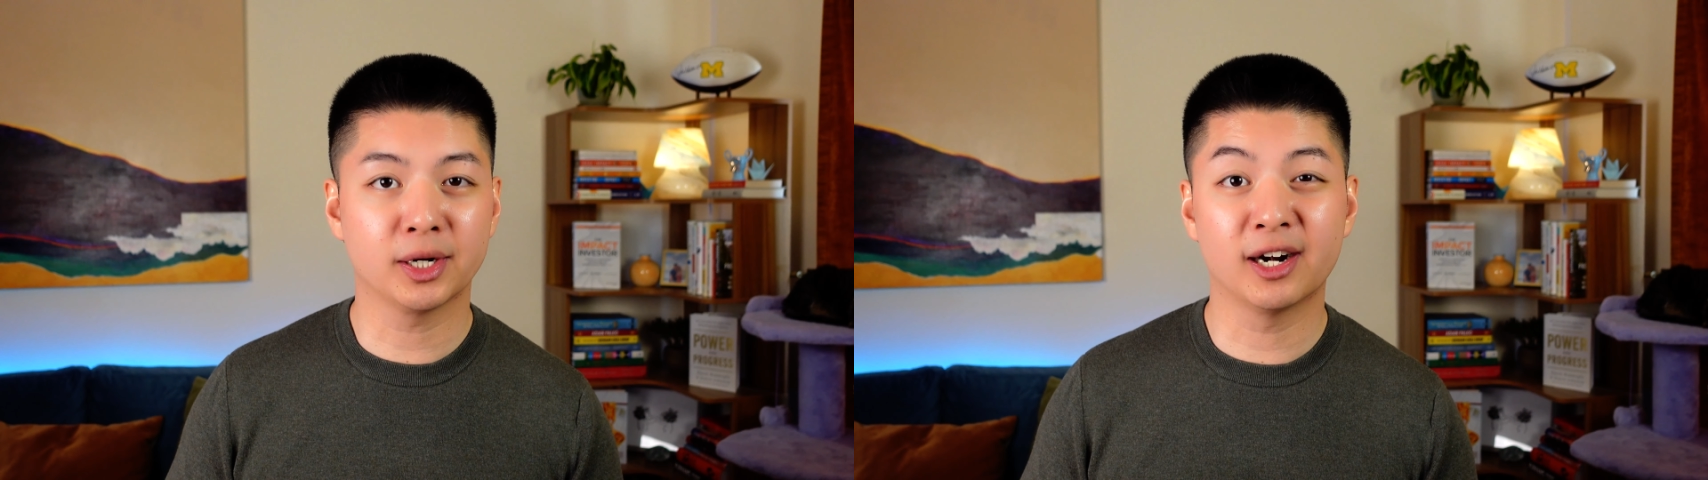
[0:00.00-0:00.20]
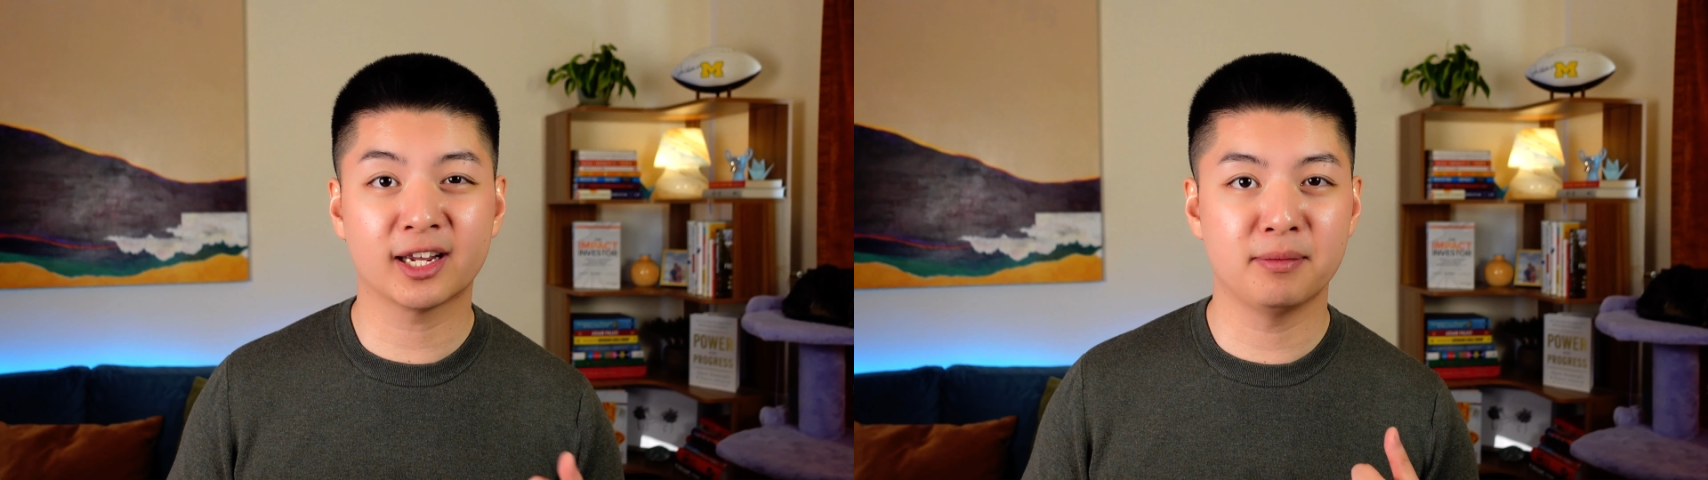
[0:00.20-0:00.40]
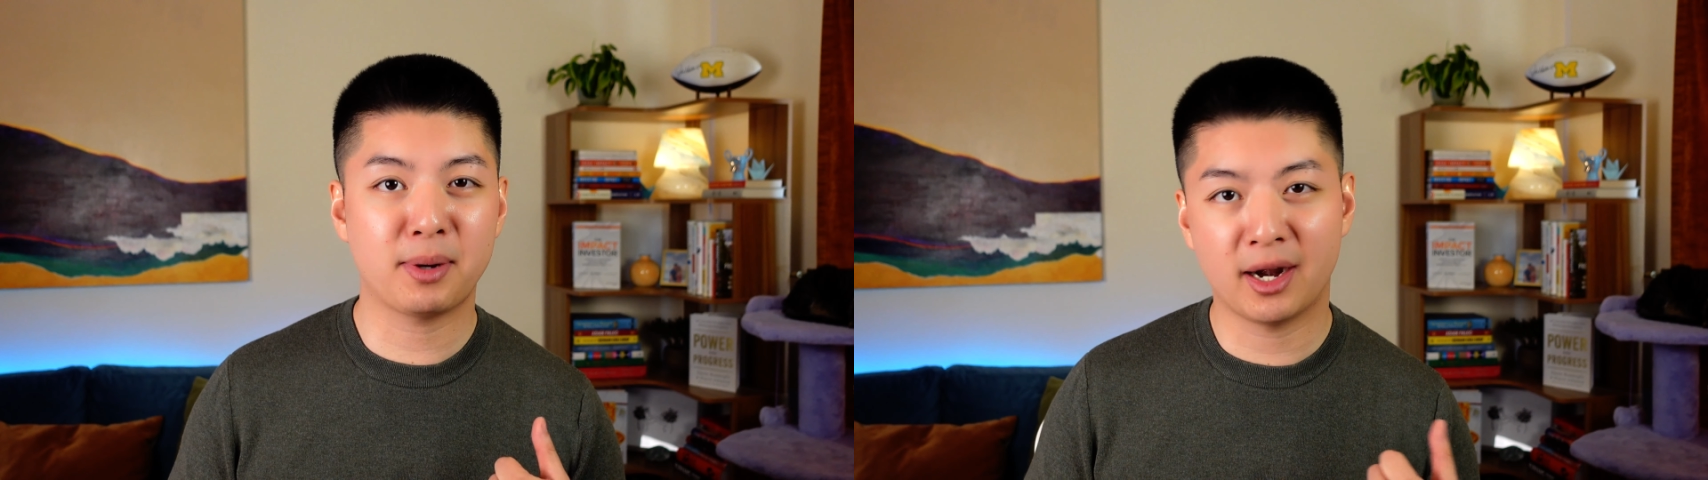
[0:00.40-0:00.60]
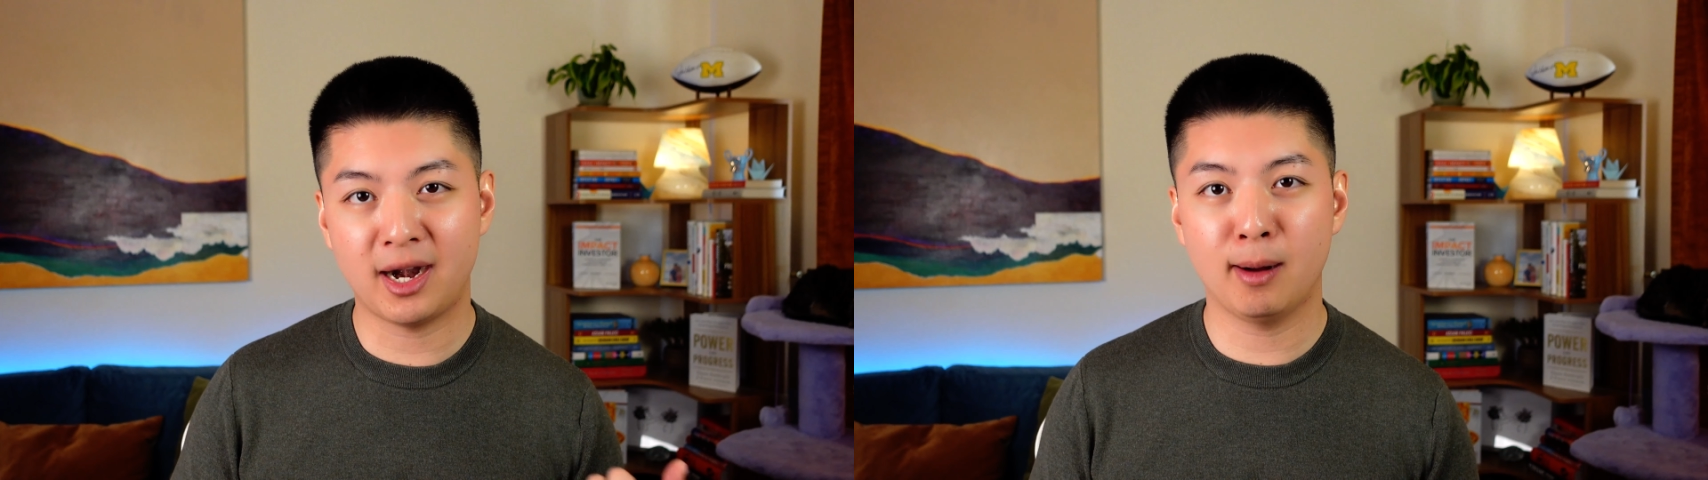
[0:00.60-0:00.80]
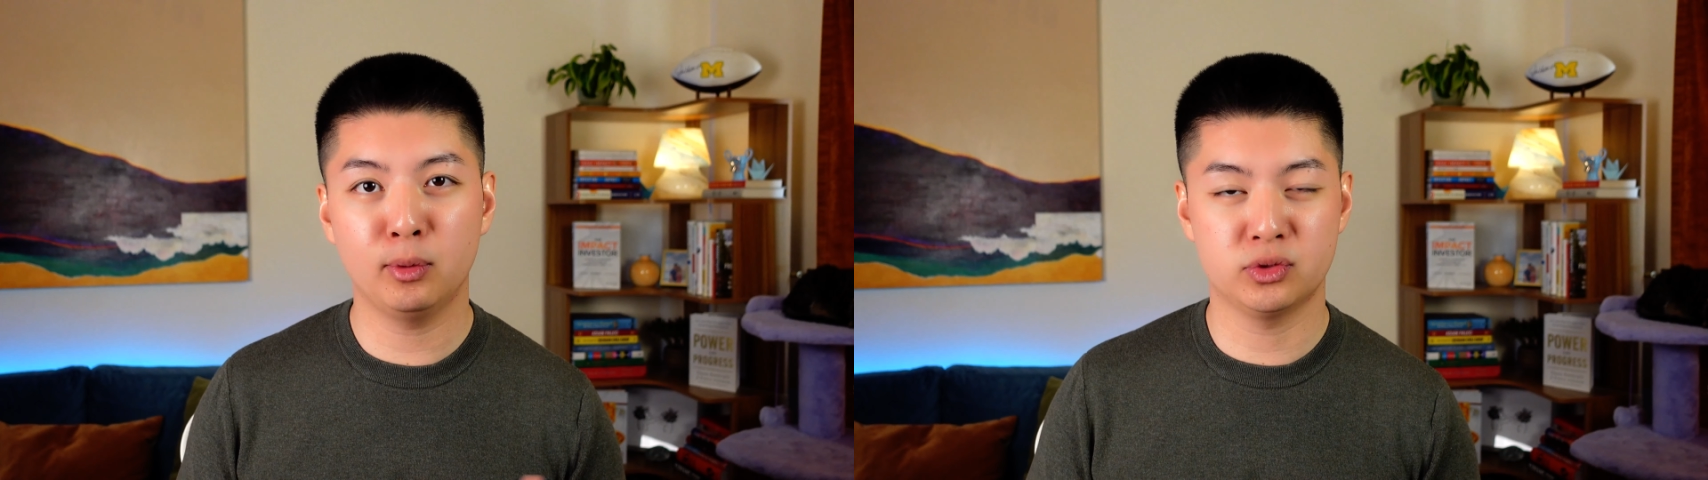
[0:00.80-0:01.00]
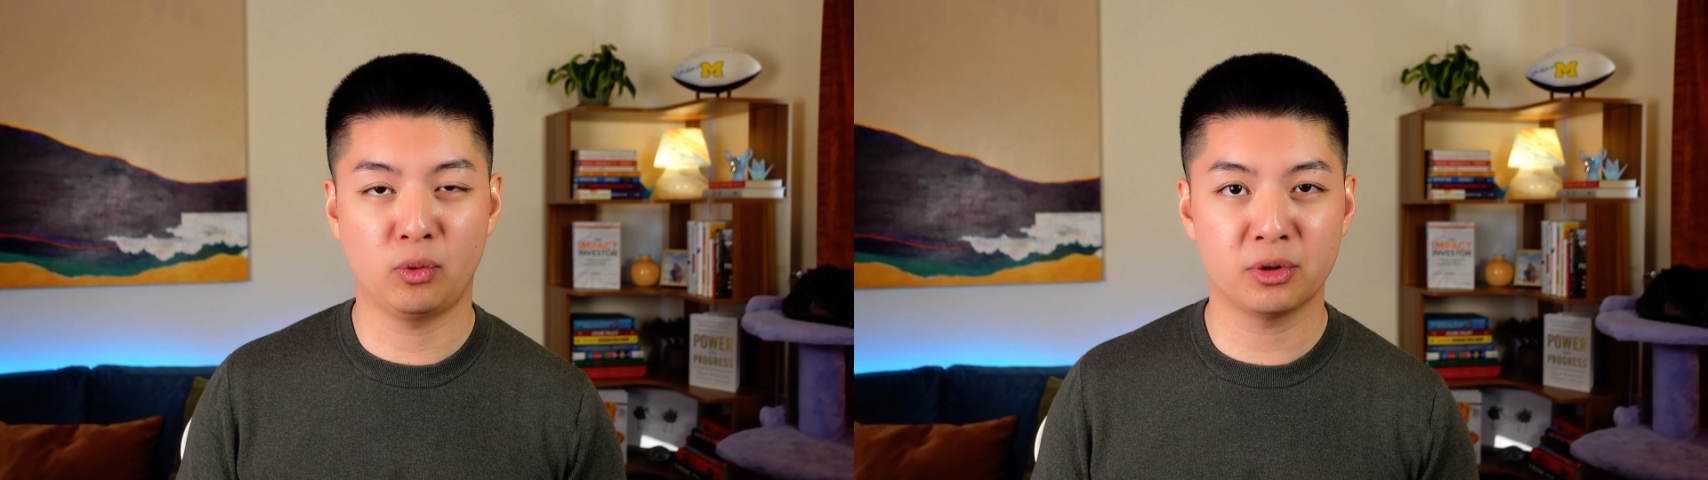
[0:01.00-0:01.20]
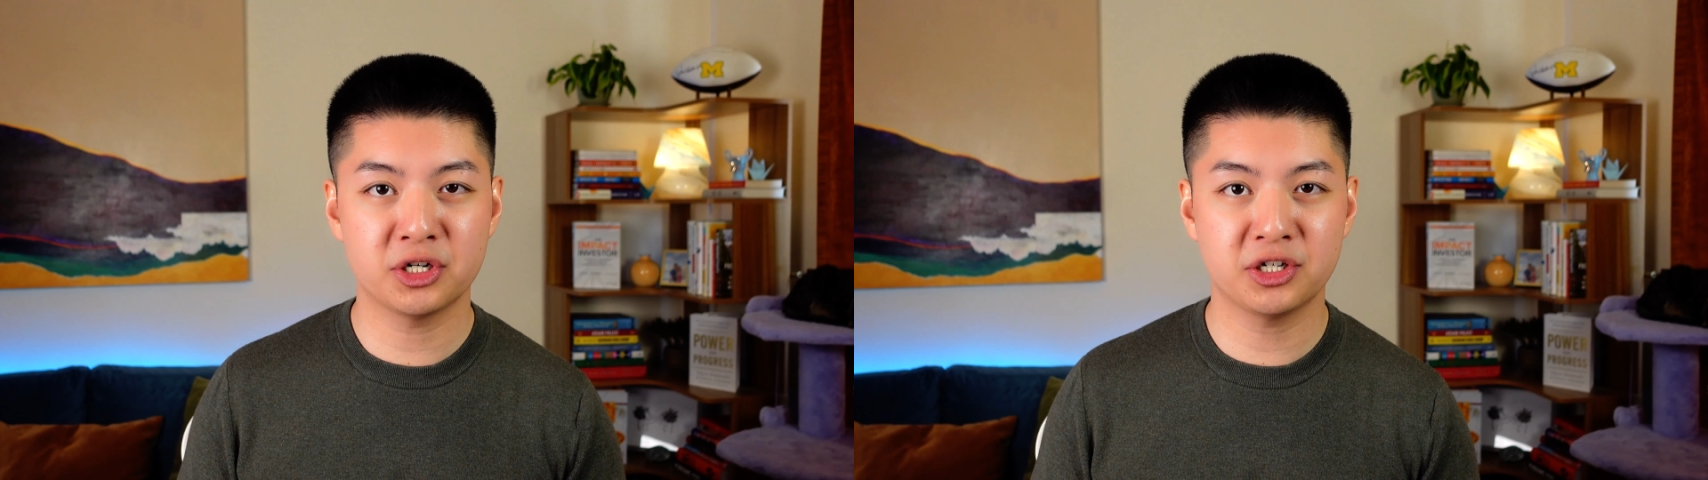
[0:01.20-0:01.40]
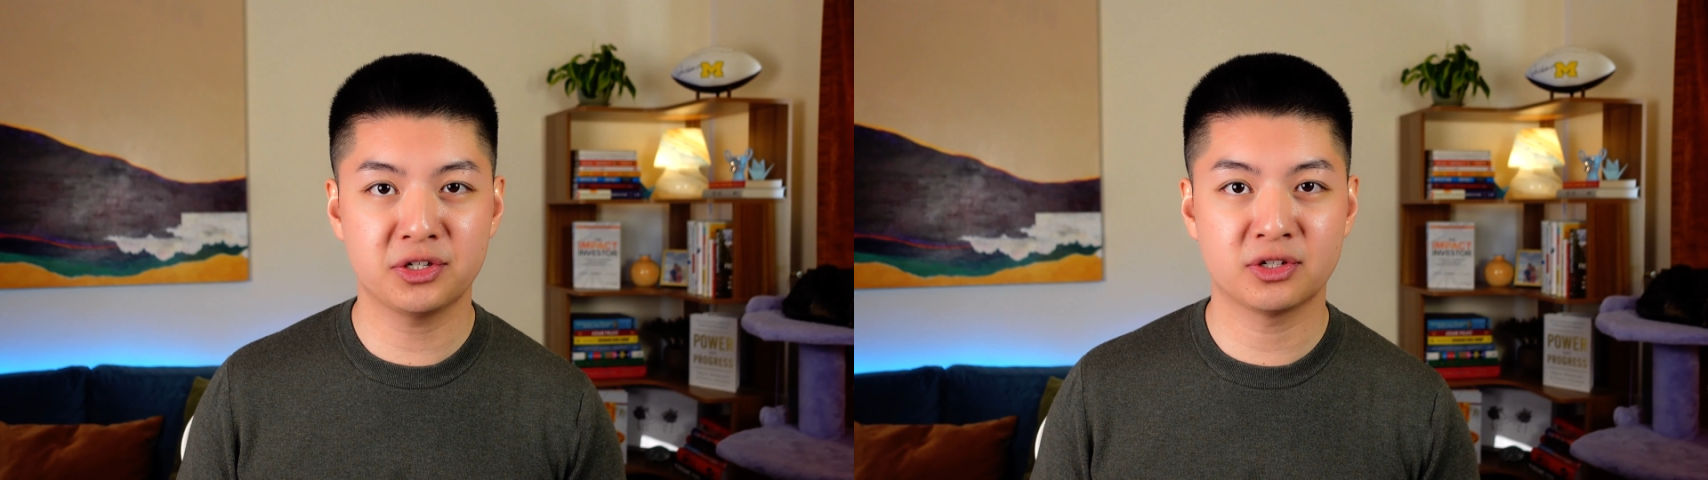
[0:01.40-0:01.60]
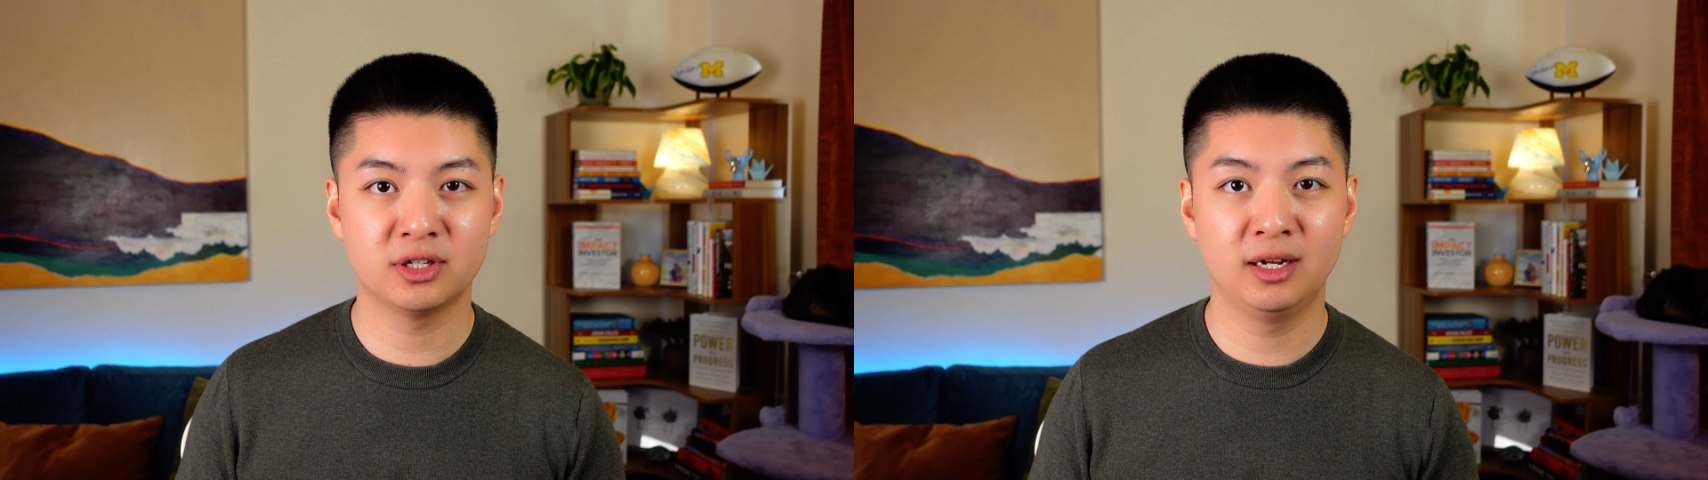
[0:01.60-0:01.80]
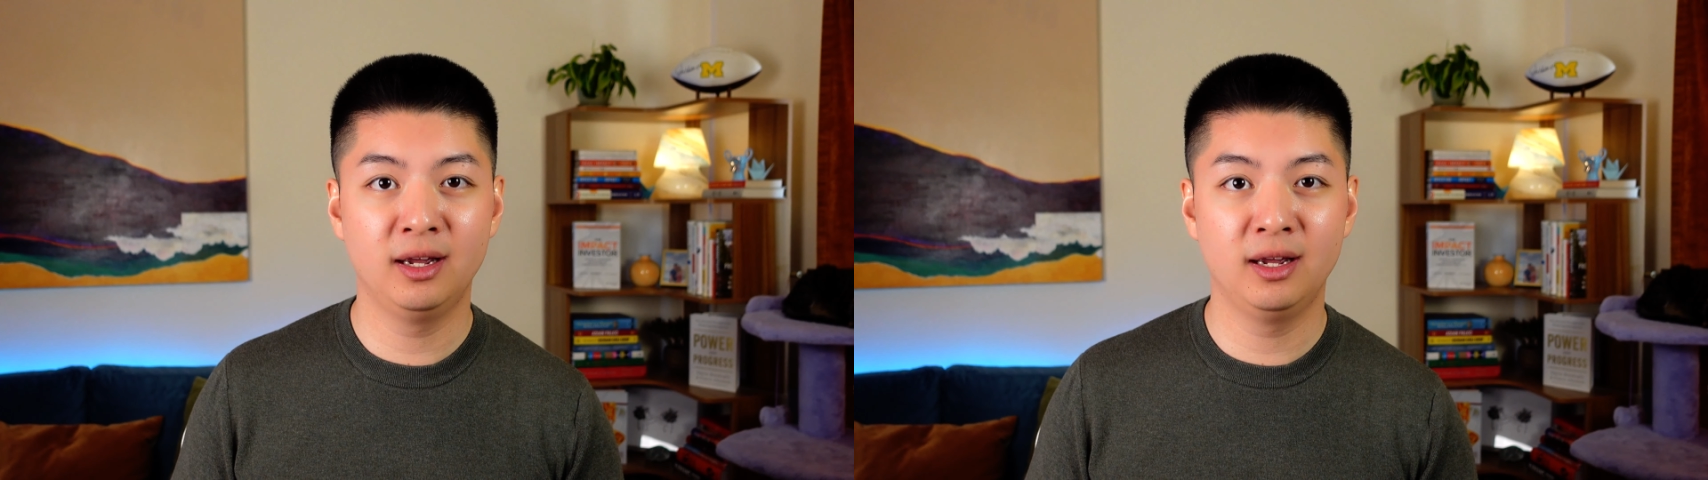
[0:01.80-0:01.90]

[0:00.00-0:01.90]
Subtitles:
going to compare apples and oranges?